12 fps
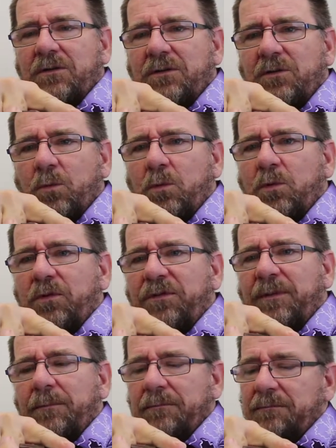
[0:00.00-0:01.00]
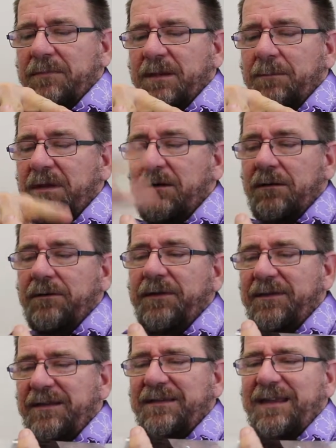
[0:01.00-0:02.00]
towards the middle,
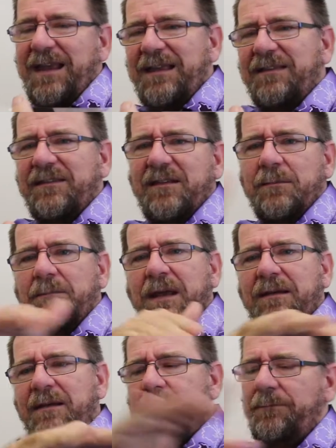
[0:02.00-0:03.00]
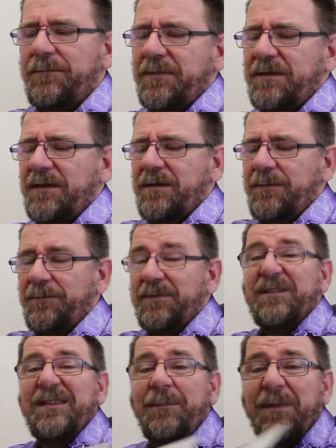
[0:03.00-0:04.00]
so these ends can bend up, so
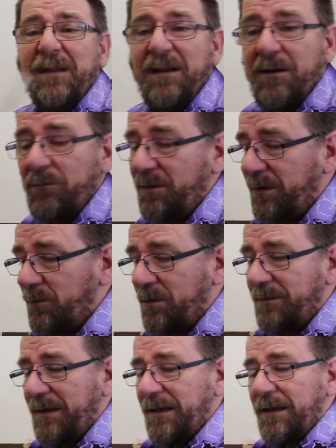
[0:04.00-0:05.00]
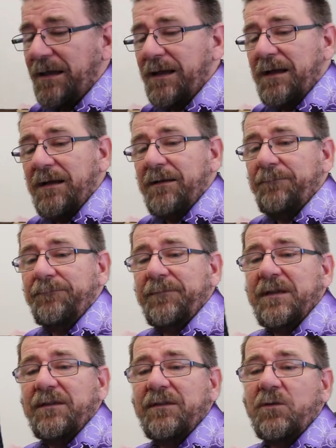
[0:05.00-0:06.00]
which is something you don't really want,
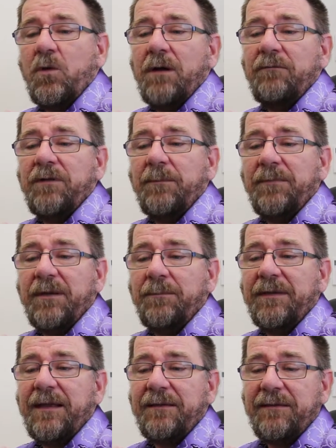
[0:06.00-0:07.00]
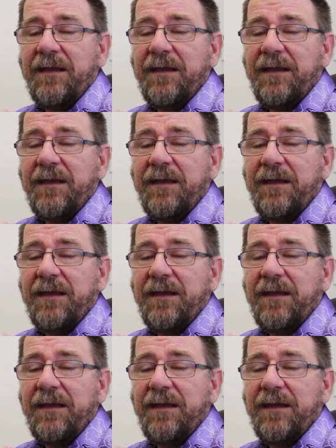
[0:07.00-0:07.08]
because it's quite flimsy, but that's